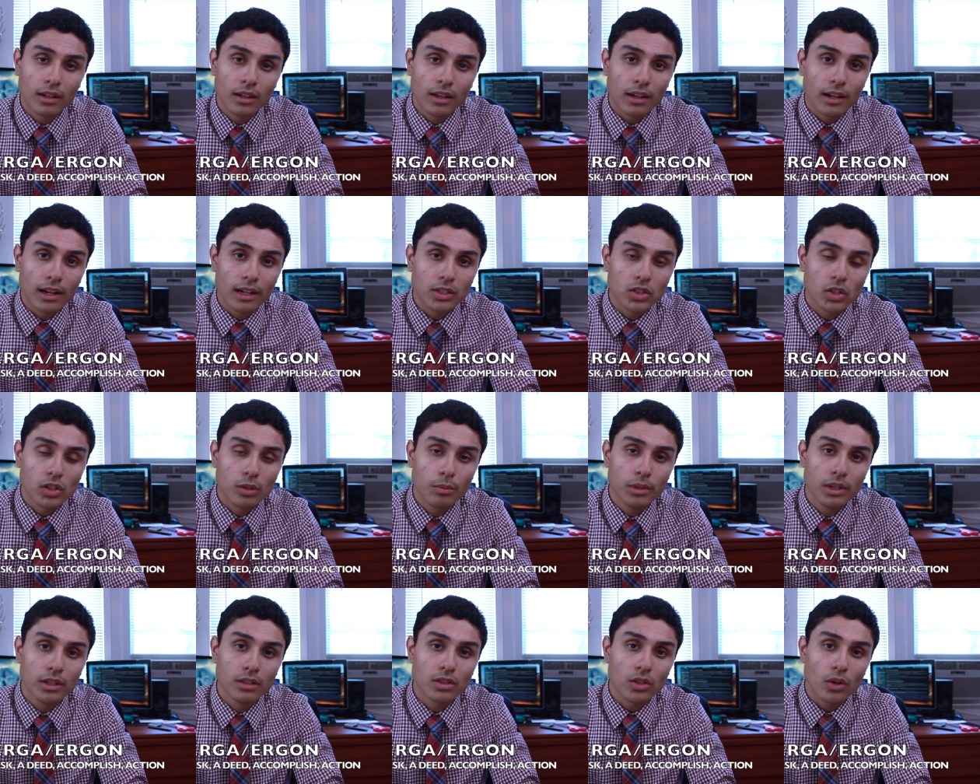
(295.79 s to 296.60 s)
It actually
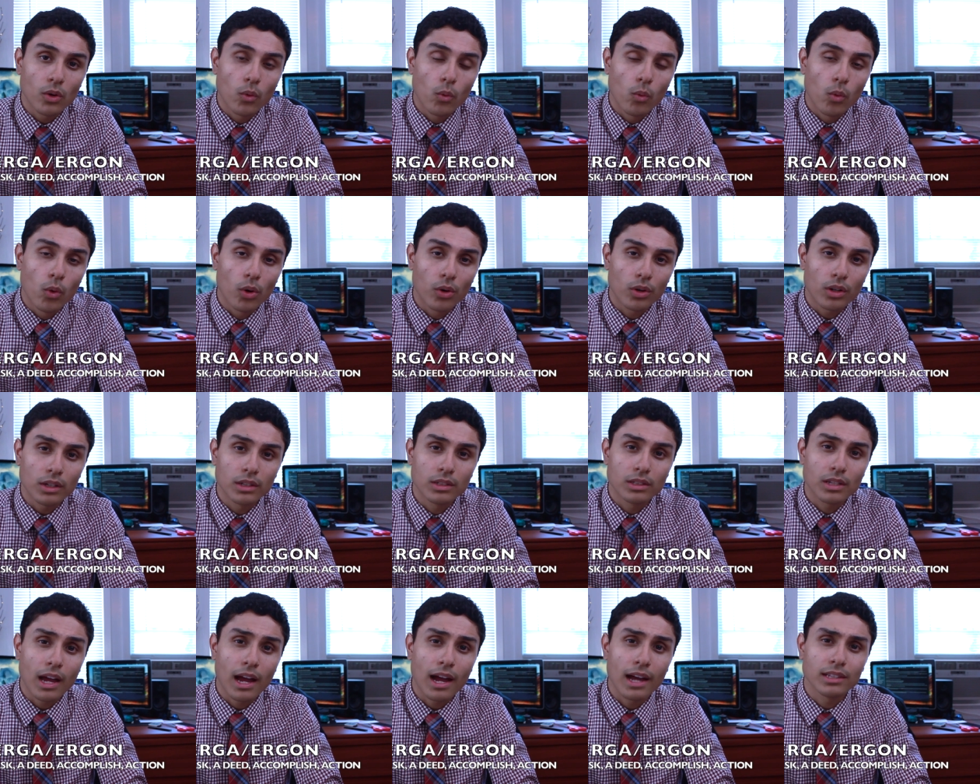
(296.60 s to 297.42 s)
means a work, a
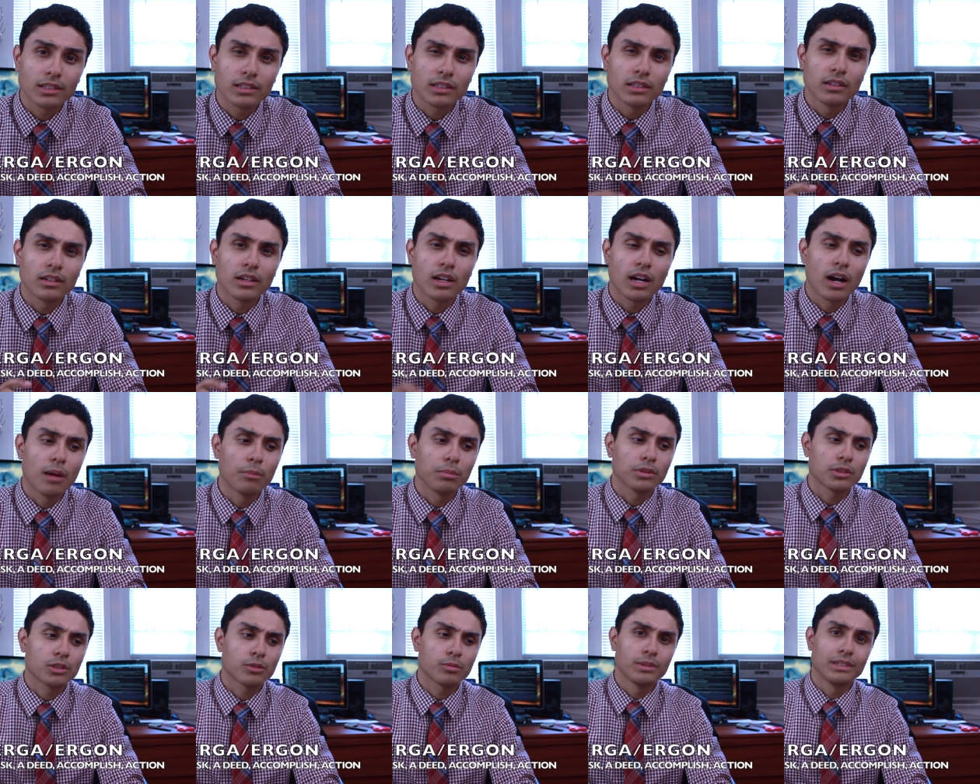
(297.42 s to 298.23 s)
task, an
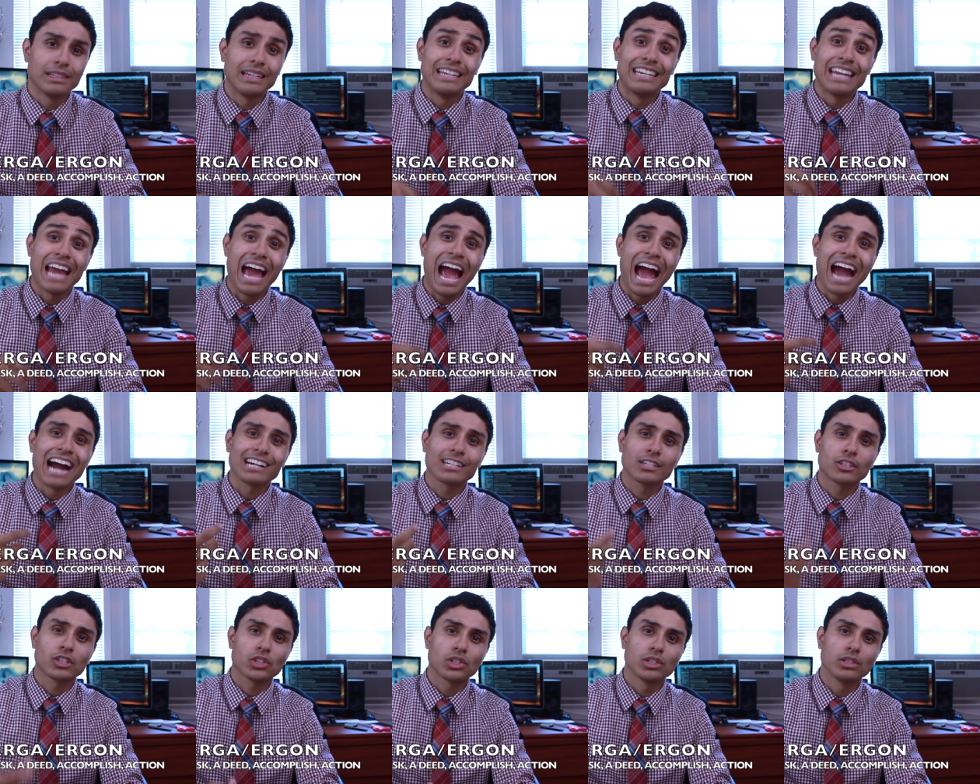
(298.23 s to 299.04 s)
accomplishment, an
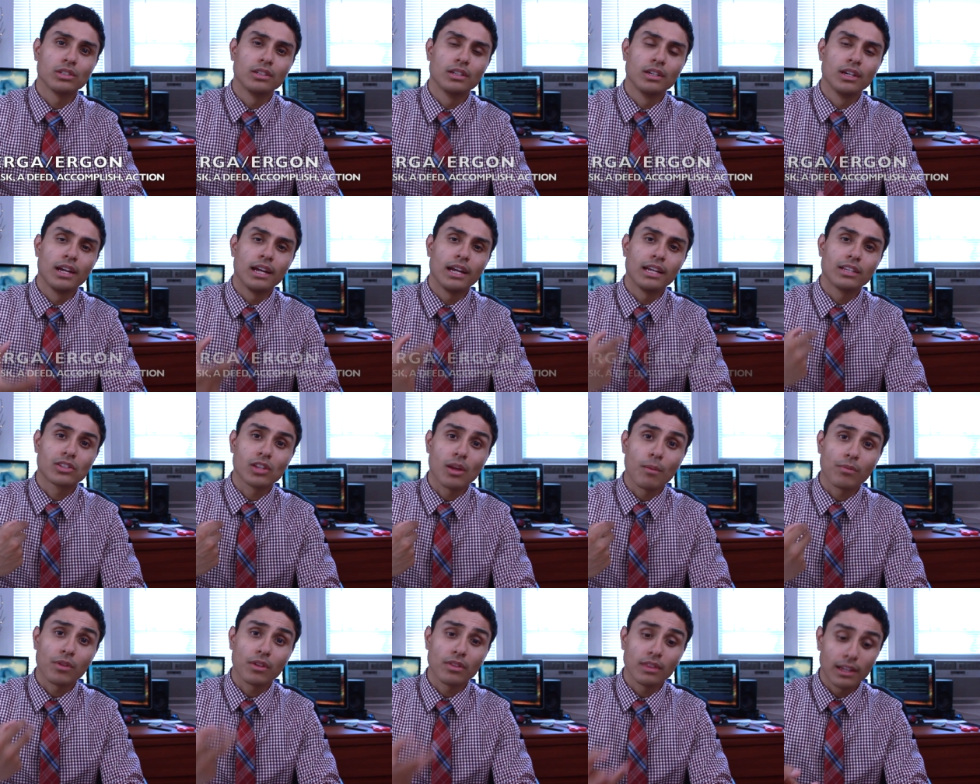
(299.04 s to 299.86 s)
action. It's
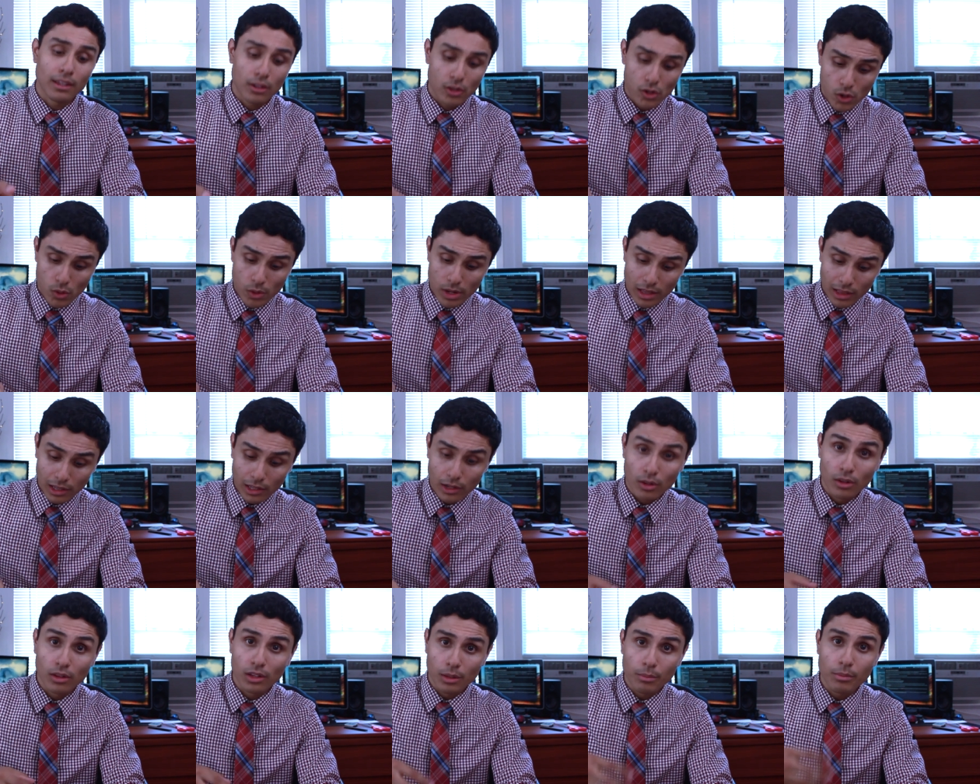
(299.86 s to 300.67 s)
something that you do. It
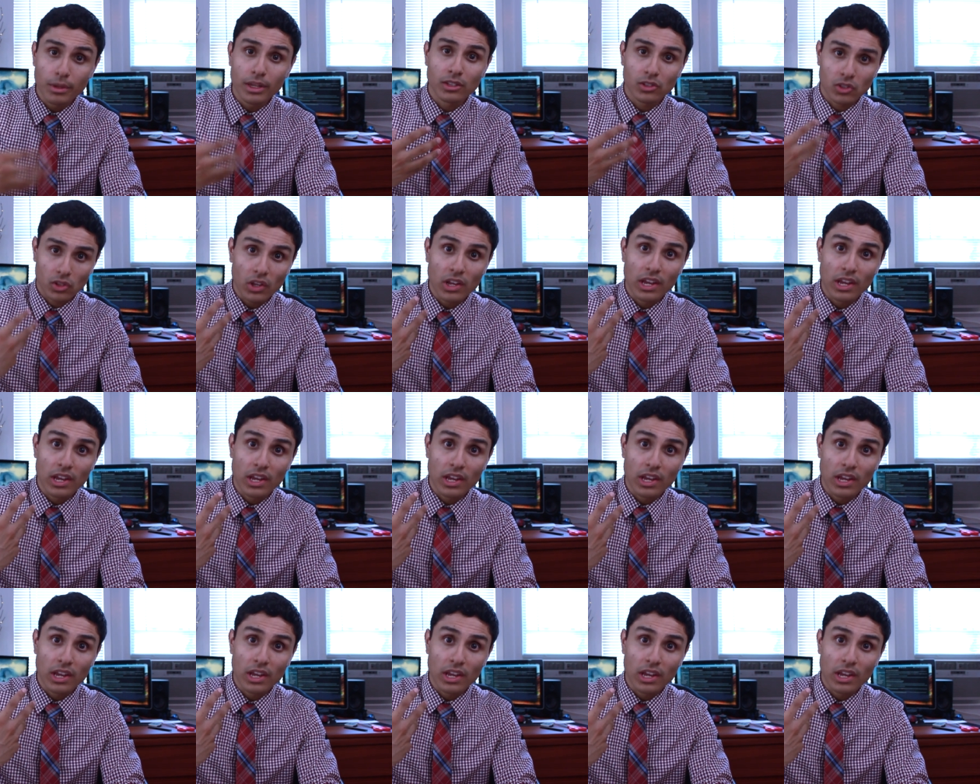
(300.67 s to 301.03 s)
literally means